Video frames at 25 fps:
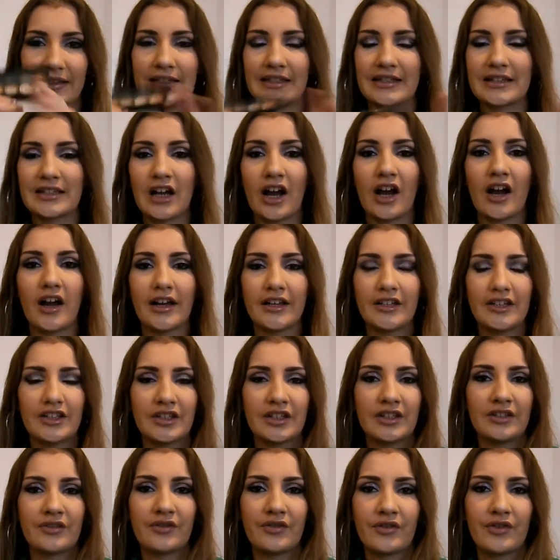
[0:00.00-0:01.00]
It's kind
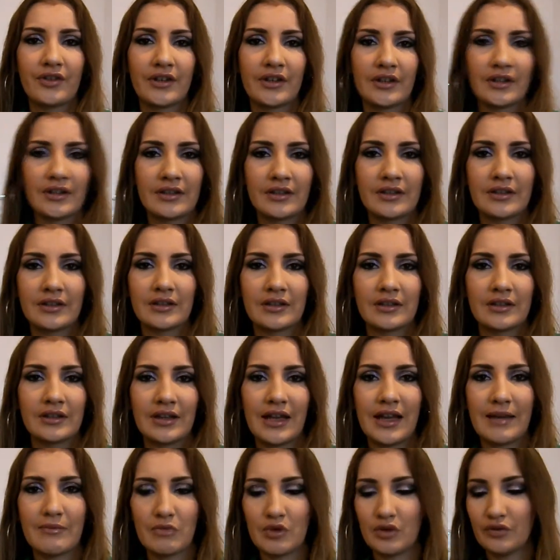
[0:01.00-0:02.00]
of,
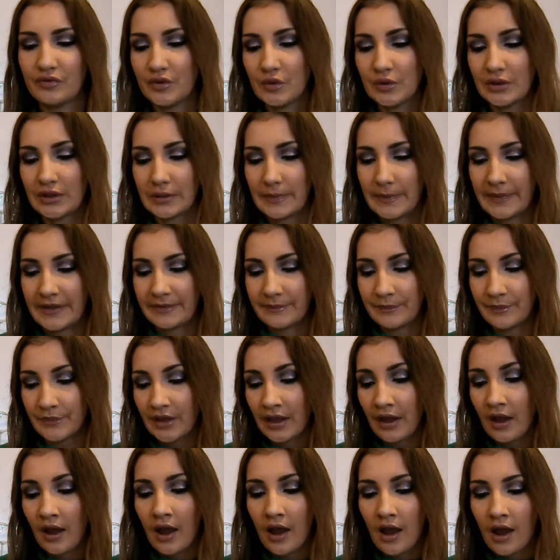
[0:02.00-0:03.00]
I moved it a little bit.
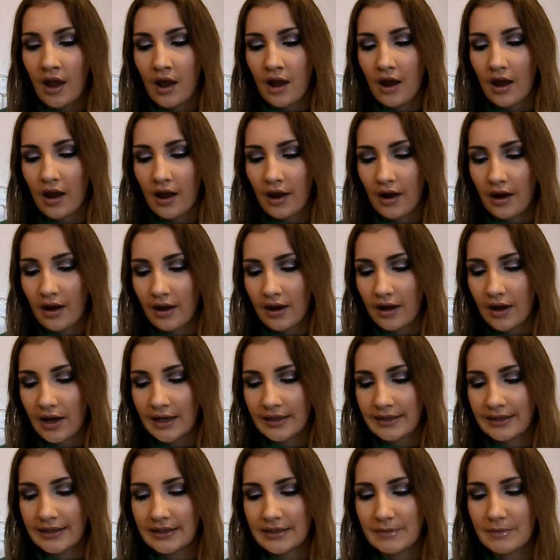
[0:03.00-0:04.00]

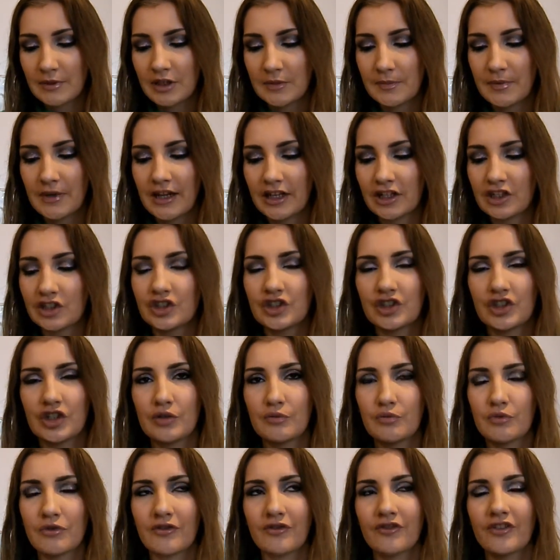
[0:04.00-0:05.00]
I think it's going to be like a
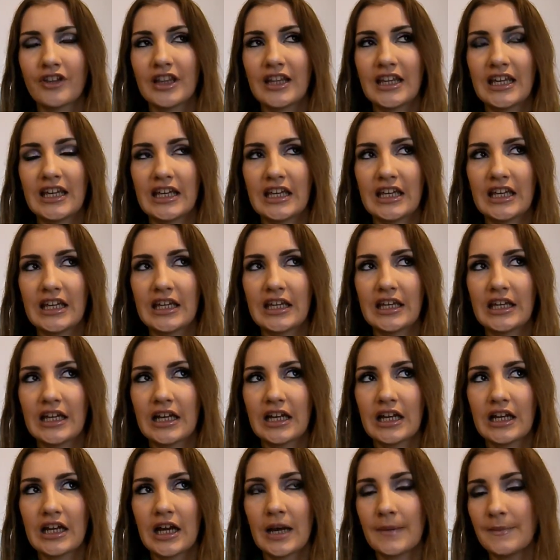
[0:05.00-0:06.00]
dupe for the
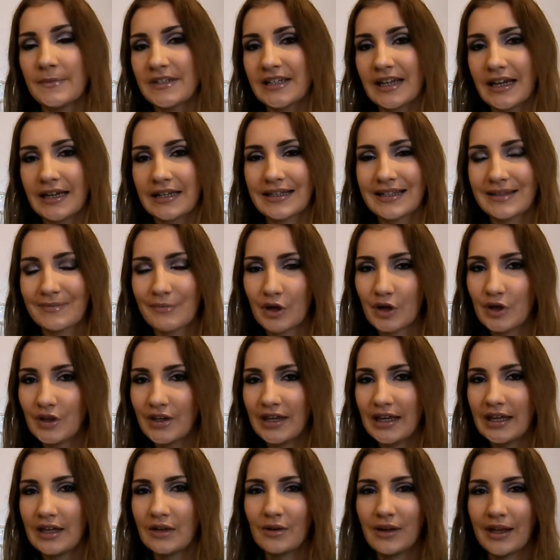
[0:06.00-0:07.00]
Urban Decay
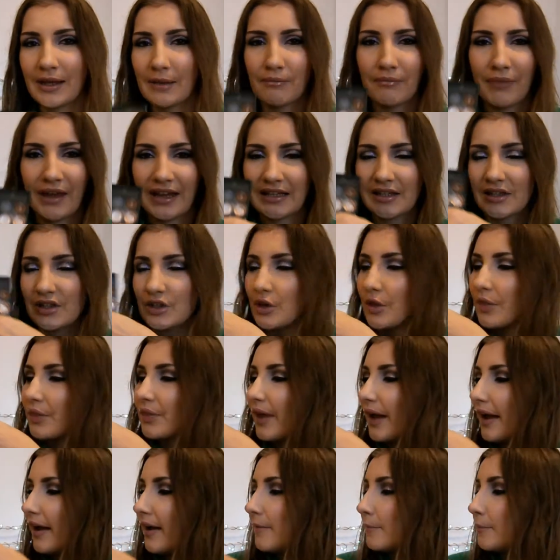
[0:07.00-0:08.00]
Smoky, or based on
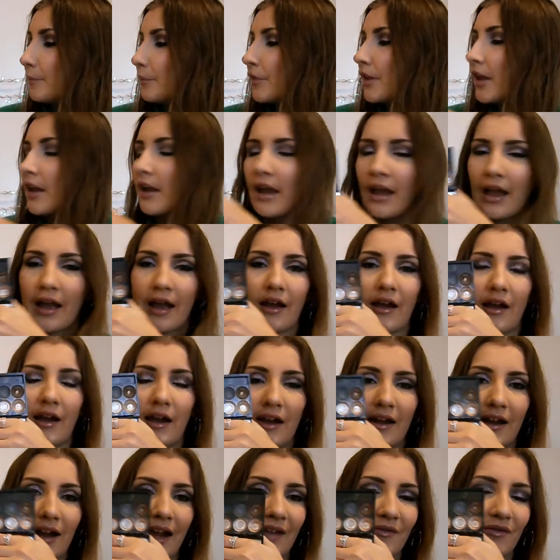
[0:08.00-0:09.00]
that.
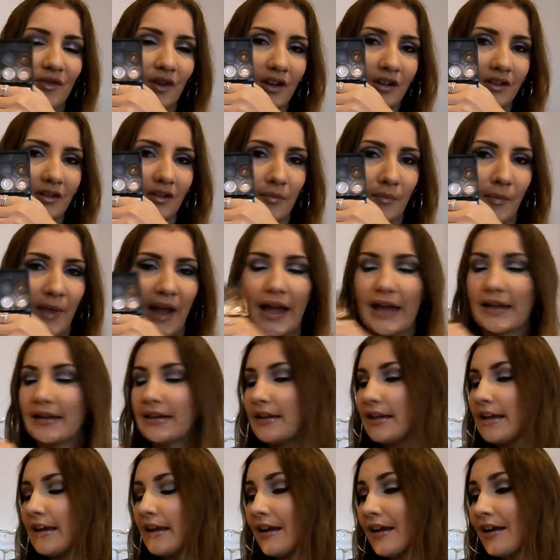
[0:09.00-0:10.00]
I have got a lot of pan in
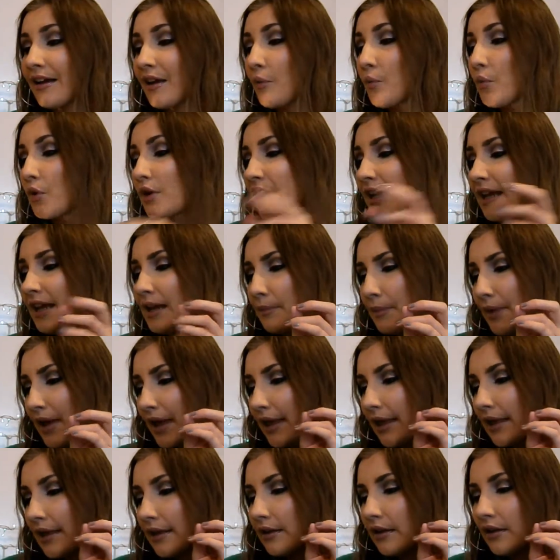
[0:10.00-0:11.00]
here and I want to hit
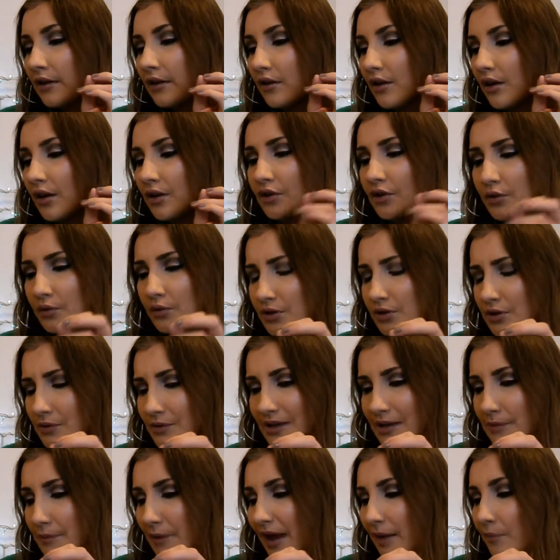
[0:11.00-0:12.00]
pan, don't want
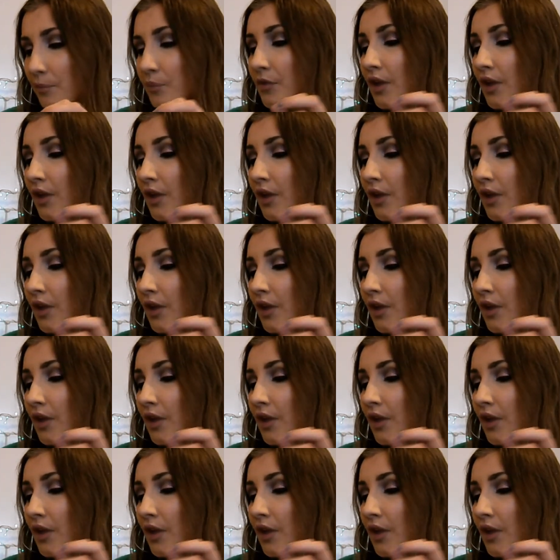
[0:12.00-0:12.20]
to hit pan.